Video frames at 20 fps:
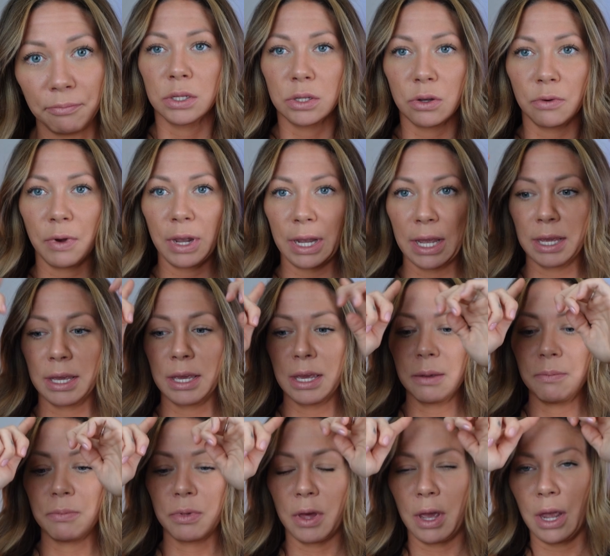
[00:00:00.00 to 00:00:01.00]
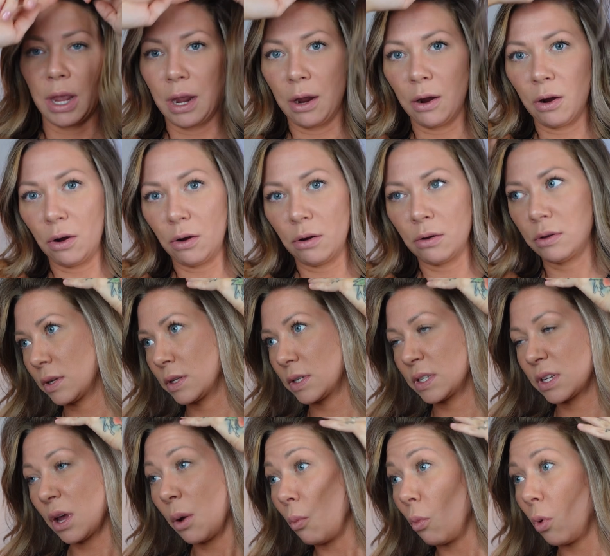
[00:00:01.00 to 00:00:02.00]
So if I can keep the hair
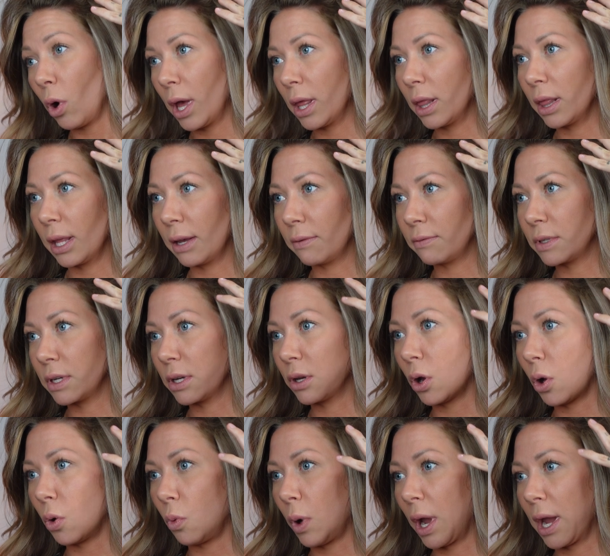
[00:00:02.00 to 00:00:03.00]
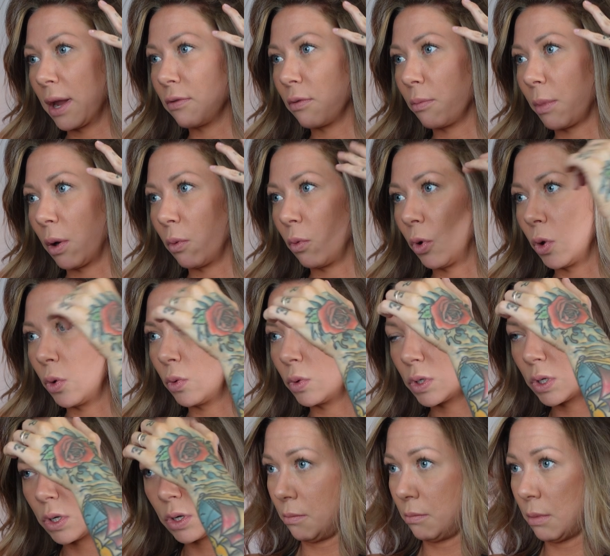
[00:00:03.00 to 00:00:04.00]
somewhat lifted away from my
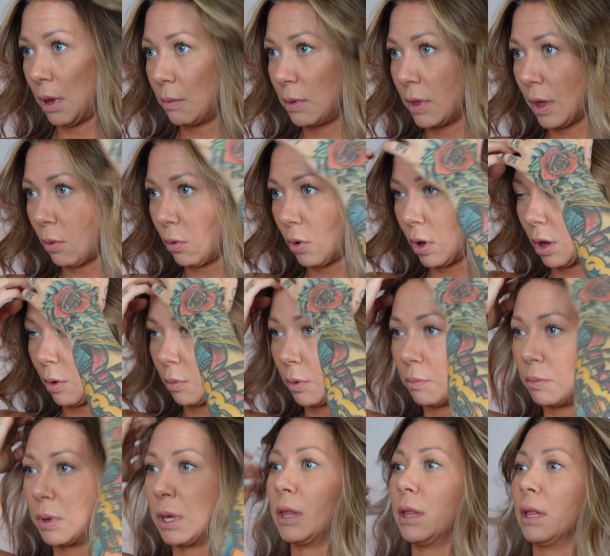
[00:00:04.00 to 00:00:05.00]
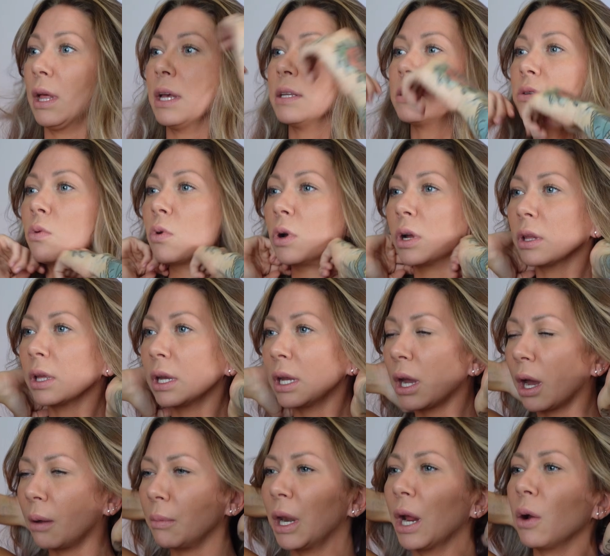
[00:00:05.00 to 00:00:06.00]
root, maybe that will help it be less
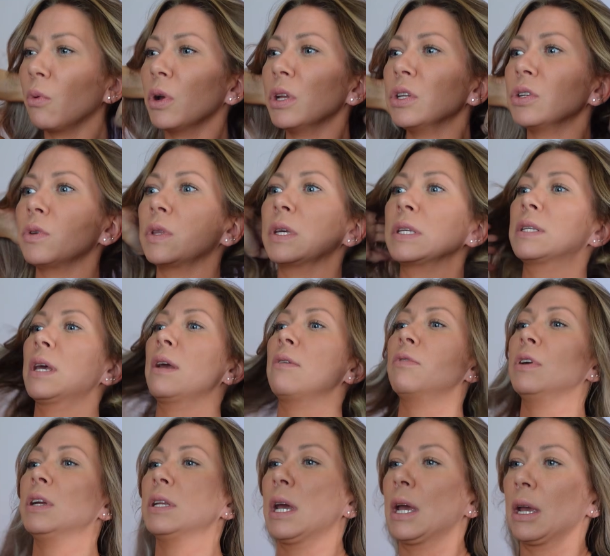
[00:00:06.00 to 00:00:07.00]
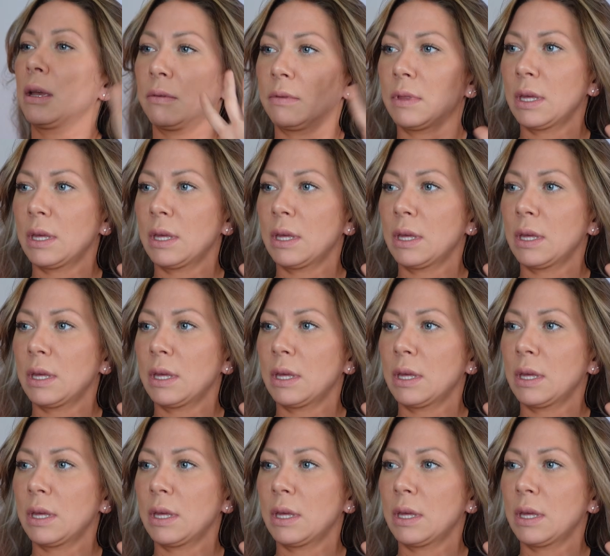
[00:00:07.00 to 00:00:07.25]
oily. I mean, I wouldn't do this every day.